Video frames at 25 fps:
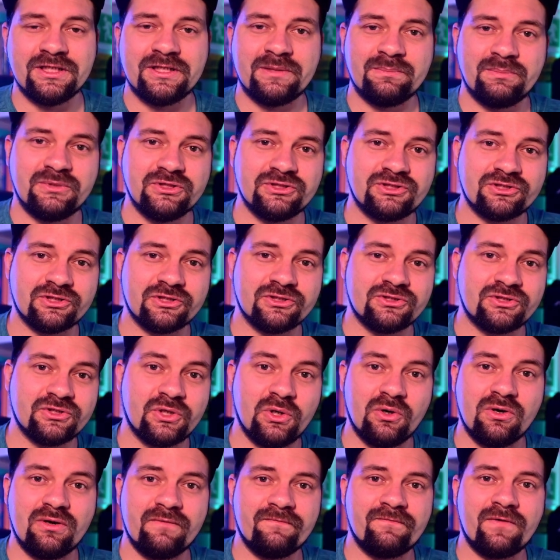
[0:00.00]
Be sure to
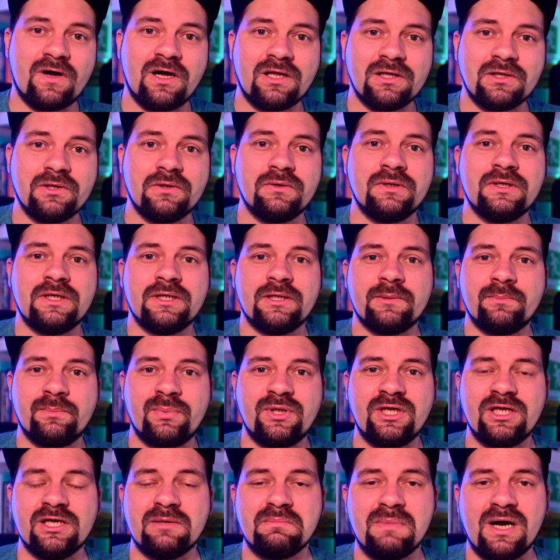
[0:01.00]
go and follow
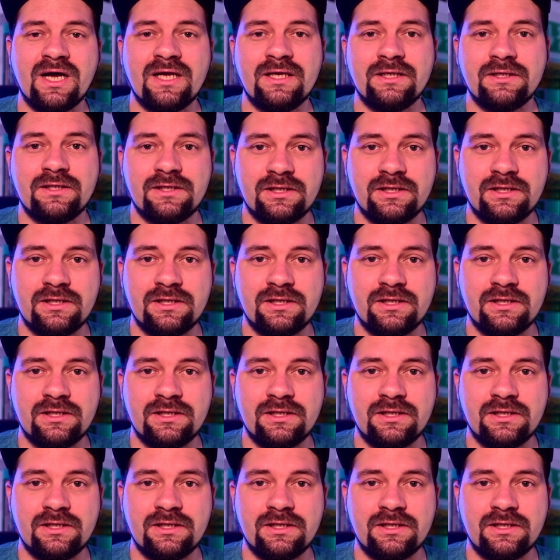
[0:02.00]
PMI